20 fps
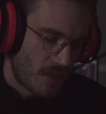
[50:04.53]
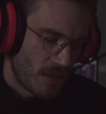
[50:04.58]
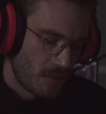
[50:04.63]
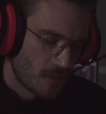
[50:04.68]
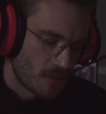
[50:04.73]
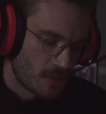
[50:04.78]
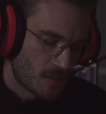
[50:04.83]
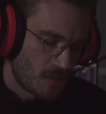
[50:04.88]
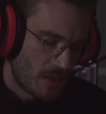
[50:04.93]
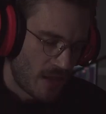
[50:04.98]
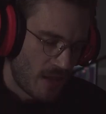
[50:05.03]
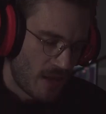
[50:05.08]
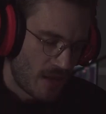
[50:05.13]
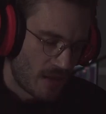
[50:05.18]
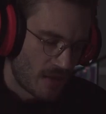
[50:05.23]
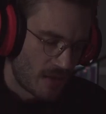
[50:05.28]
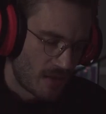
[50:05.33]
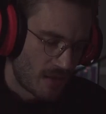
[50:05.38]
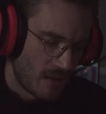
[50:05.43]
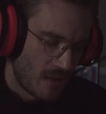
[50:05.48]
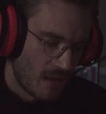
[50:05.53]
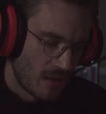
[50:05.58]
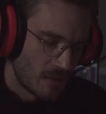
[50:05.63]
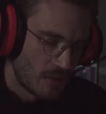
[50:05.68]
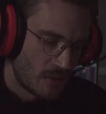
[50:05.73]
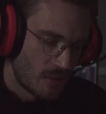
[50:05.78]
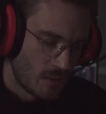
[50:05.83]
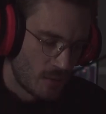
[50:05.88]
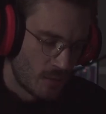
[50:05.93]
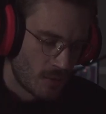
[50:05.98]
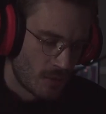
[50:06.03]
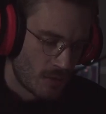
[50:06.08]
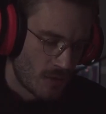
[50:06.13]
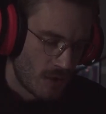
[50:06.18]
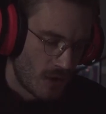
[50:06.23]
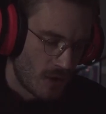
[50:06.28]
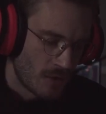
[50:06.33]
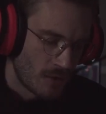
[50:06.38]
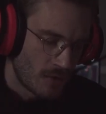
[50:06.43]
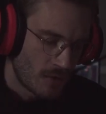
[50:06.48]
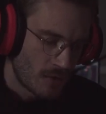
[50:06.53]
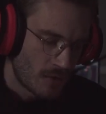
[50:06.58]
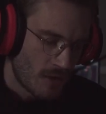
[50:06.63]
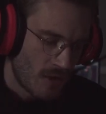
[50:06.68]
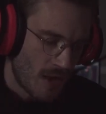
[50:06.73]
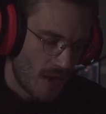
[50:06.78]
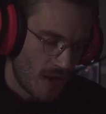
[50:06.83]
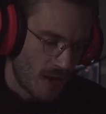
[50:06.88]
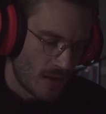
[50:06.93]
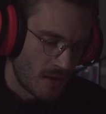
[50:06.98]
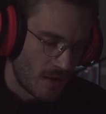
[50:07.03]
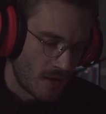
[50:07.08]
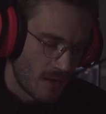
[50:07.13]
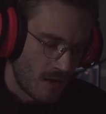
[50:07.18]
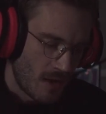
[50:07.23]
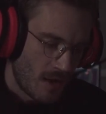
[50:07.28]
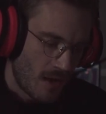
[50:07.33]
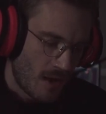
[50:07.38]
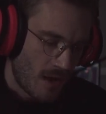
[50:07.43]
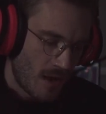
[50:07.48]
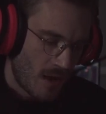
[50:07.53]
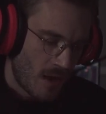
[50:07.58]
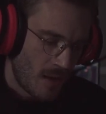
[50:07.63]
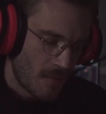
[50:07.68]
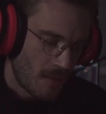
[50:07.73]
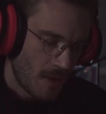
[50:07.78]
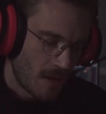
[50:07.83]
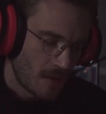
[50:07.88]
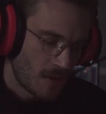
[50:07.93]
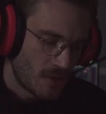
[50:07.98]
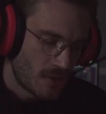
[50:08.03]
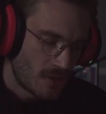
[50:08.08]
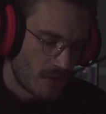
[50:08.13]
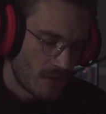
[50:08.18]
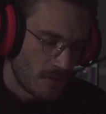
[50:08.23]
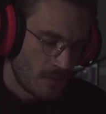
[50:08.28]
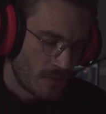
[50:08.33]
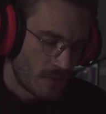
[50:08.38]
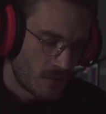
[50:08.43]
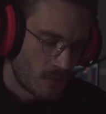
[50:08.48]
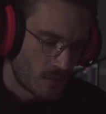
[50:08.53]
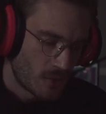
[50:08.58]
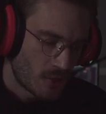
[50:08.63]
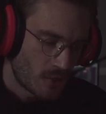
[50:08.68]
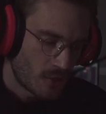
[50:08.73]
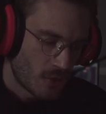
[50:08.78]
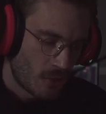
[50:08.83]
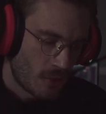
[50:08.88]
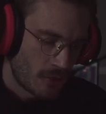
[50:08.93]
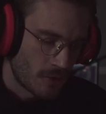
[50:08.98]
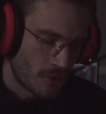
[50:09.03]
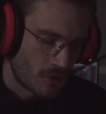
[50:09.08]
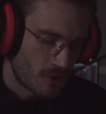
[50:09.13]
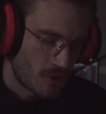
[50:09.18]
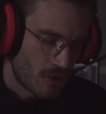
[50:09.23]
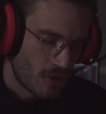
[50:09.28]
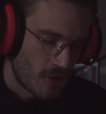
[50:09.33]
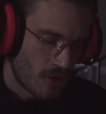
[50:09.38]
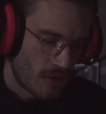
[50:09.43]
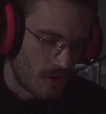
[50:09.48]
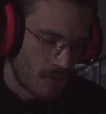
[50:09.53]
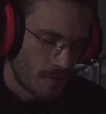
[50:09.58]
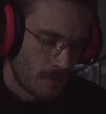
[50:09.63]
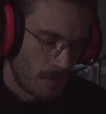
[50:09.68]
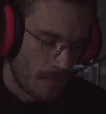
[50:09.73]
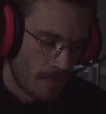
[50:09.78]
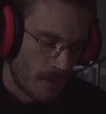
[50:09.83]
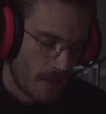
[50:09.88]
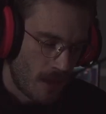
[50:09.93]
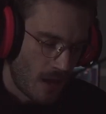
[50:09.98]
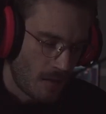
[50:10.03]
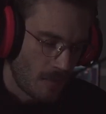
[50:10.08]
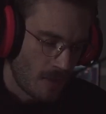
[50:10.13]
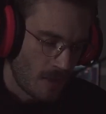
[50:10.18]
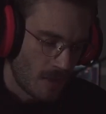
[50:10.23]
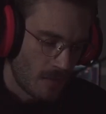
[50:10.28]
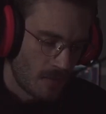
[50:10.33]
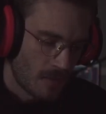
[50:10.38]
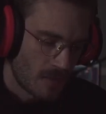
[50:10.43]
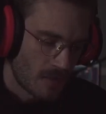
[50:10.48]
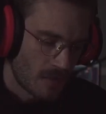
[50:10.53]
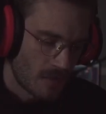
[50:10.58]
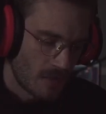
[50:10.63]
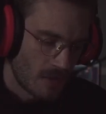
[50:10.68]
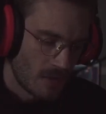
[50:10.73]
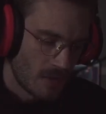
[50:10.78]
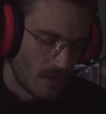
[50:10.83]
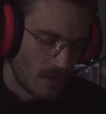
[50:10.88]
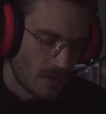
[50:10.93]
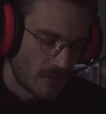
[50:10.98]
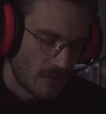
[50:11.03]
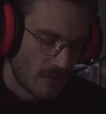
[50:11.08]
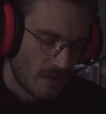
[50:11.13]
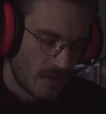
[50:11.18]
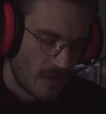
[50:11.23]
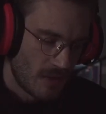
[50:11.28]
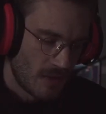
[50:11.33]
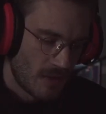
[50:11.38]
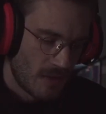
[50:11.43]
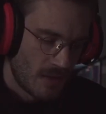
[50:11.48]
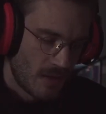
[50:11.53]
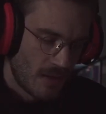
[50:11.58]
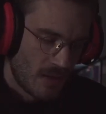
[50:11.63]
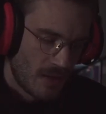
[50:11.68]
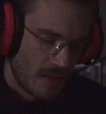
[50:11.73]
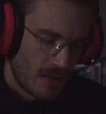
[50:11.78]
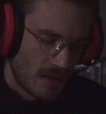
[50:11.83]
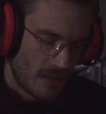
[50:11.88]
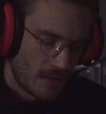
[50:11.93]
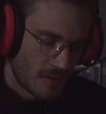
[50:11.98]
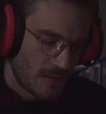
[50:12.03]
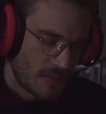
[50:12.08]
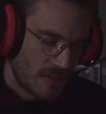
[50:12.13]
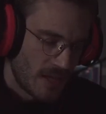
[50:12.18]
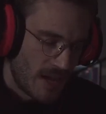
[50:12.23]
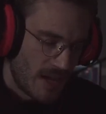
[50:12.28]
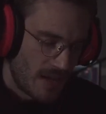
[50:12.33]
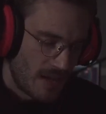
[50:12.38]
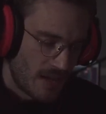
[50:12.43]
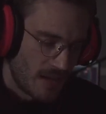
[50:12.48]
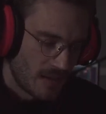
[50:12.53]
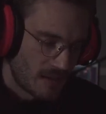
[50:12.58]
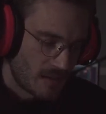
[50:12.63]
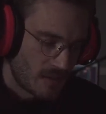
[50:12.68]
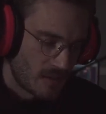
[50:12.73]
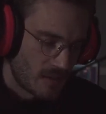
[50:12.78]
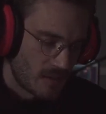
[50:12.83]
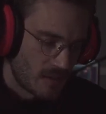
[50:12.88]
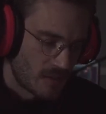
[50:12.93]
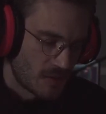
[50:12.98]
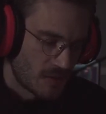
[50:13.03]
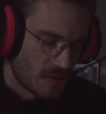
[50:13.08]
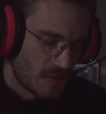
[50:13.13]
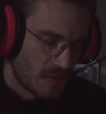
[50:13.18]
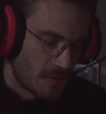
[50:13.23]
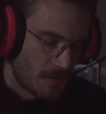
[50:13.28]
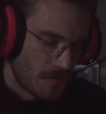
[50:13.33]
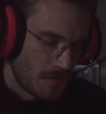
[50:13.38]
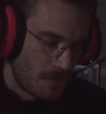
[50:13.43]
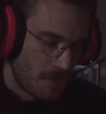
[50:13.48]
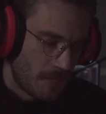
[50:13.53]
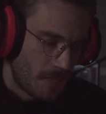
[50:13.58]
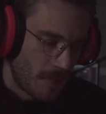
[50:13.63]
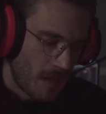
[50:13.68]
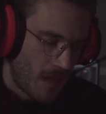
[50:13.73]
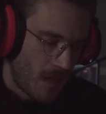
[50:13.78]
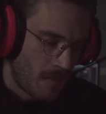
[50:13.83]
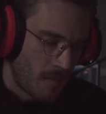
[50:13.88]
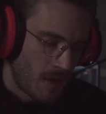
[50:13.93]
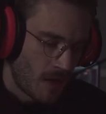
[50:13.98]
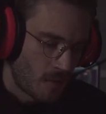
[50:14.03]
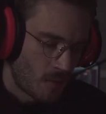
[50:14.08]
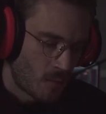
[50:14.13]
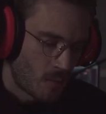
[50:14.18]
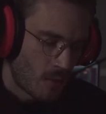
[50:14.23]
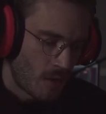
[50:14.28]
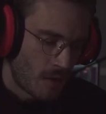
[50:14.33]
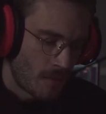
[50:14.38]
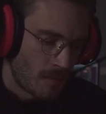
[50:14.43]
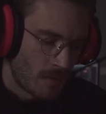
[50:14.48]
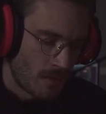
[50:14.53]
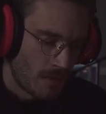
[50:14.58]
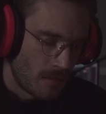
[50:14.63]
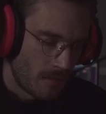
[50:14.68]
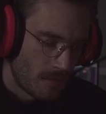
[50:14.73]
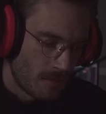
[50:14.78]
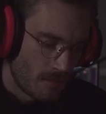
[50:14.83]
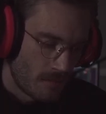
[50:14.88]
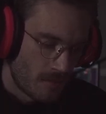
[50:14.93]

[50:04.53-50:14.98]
He was a planner, a doer, a looker ahead. Am had turned him into a shoulder shrugger, and made him into a little dead in his concern. Am had robbed him.